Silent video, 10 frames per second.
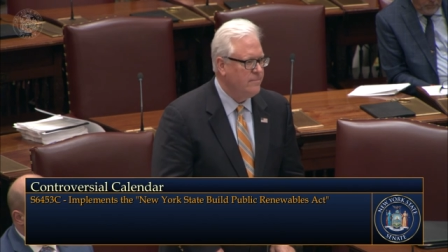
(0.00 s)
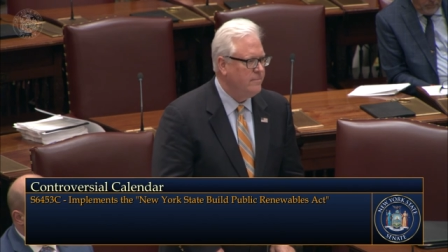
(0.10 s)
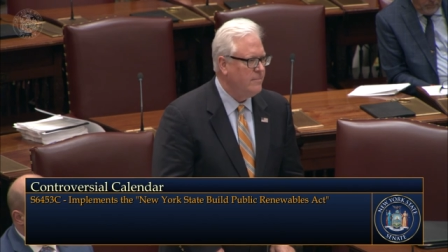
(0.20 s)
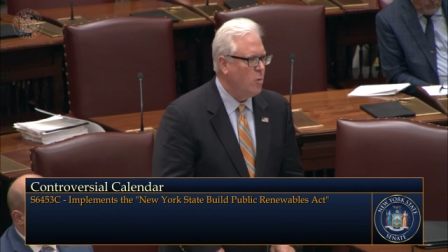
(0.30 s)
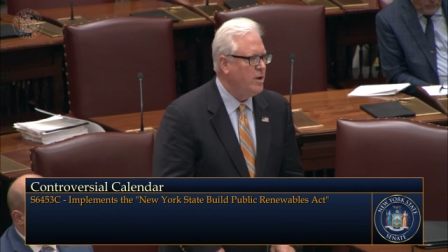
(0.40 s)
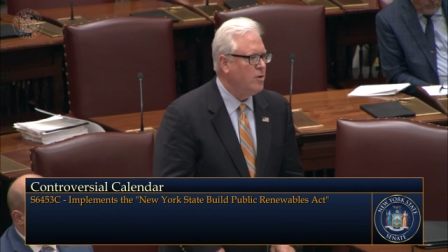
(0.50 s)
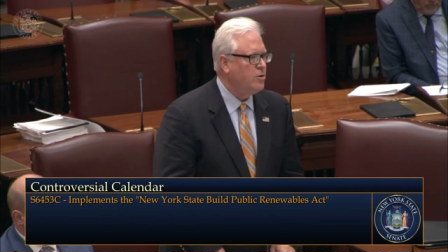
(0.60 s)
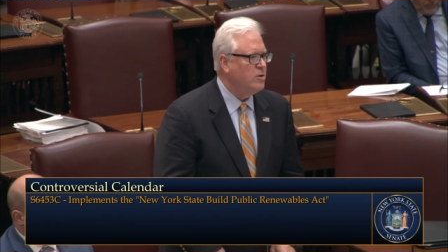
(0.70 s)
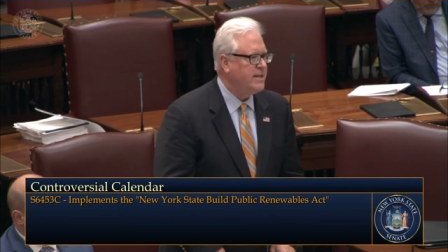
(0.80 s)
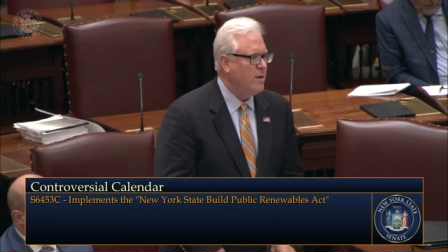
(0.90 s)
But we don't
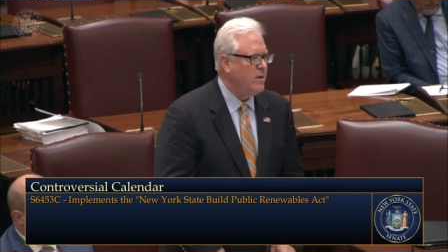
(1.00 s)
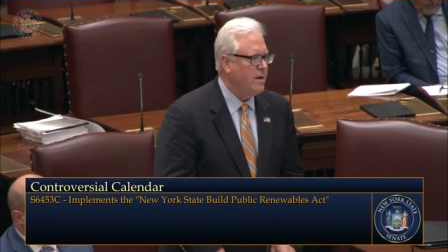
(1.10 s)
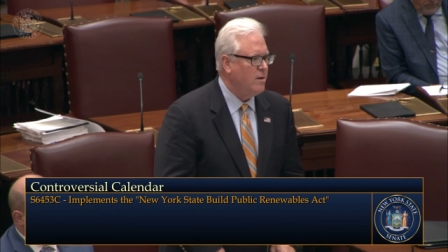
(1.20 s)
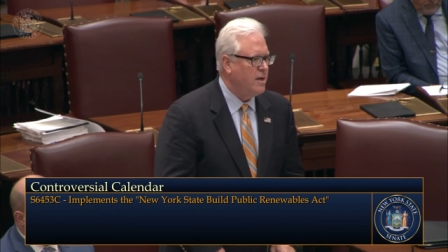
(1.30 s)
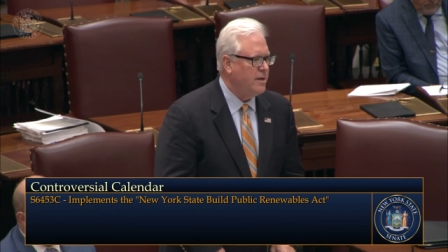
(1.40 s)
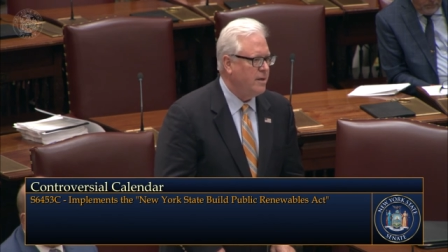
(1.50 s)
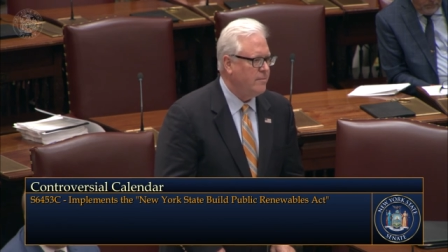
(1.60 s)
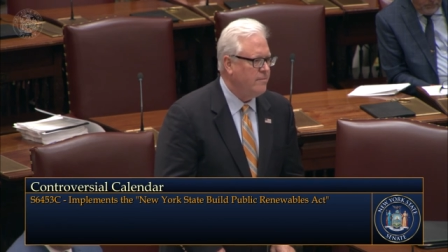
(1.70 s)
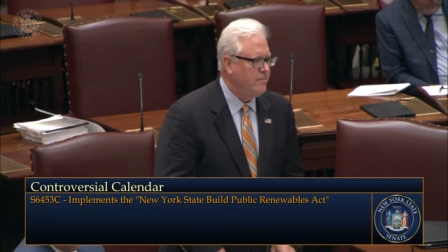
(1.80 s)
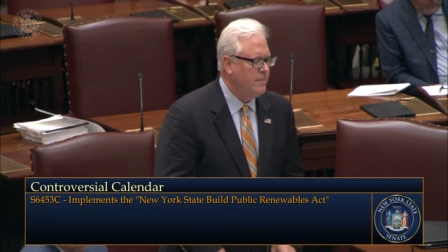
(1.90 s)
do it that way around here.
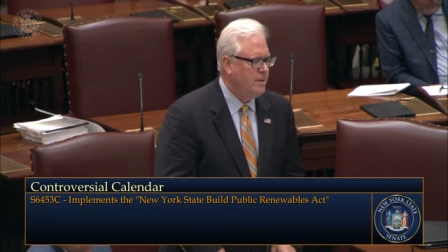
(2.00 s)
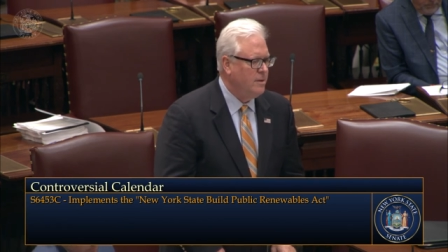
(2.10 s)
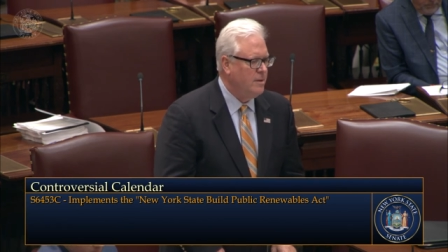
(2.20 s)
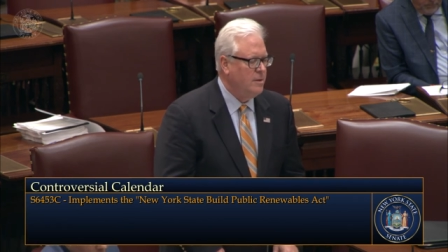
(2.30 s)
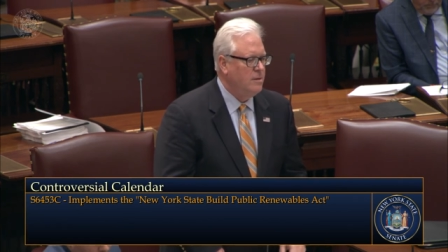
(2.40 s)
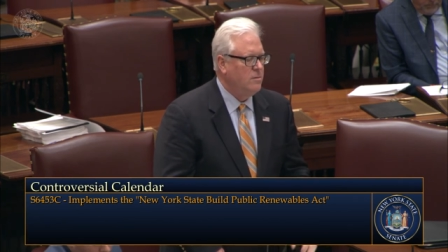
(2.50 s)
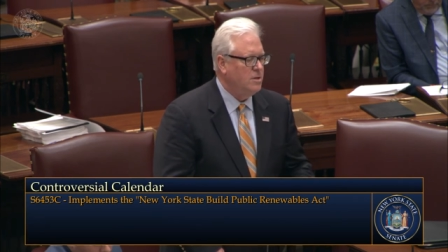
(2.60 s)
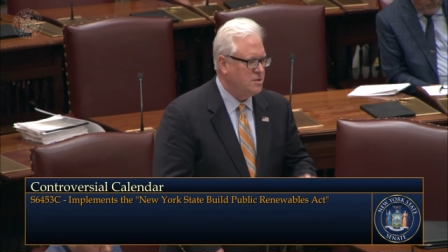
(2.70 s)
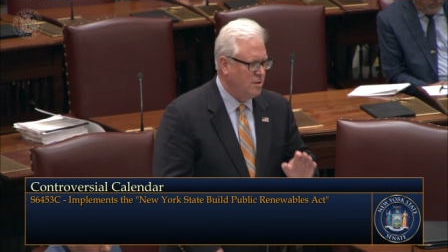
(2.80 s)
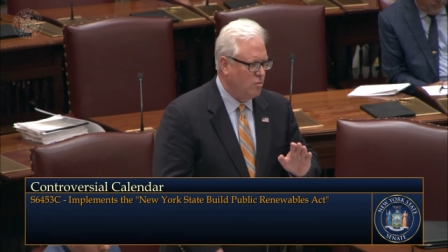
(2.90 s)
We're
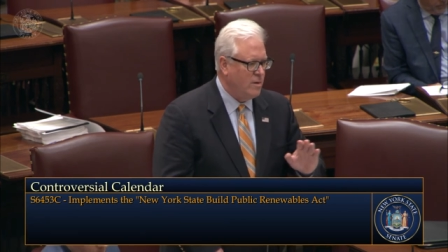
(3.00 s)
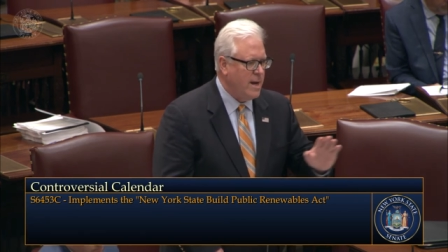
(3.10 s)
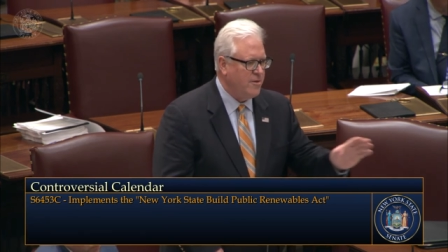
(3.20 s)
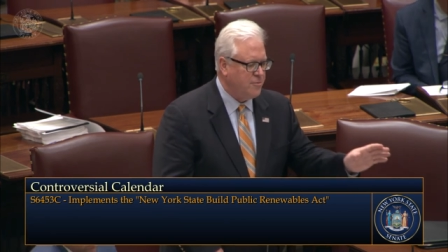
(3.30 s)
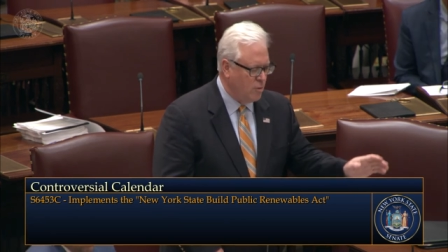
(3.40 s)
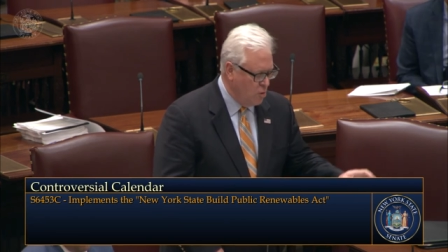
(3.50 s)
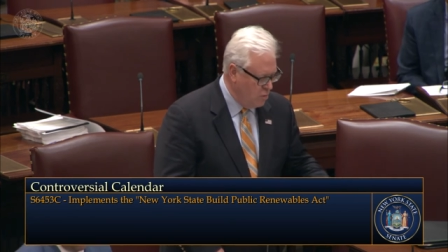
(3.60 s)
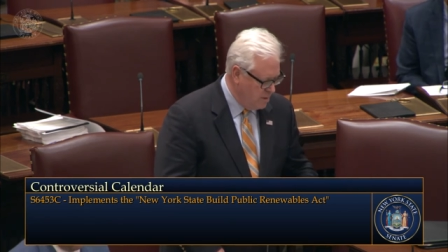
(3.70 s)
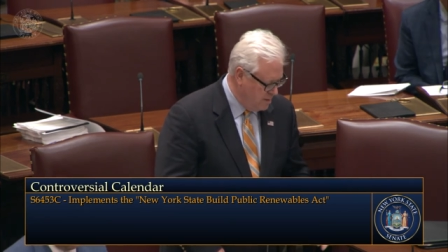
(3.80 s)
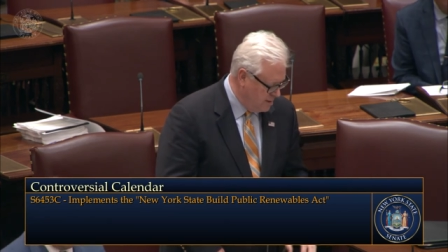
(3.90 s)
just going to ram it
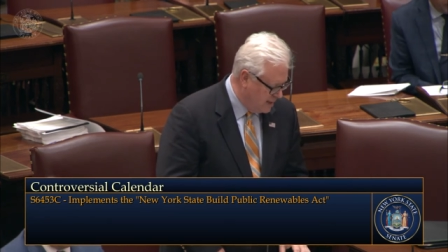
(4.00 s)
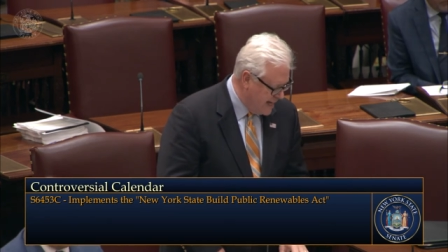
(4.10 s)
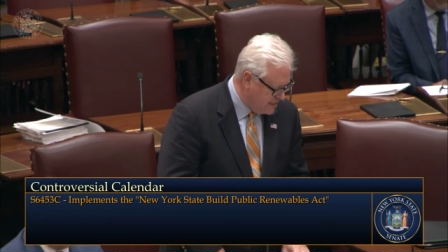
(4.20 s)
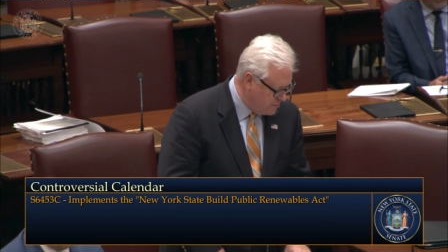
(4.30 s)
through last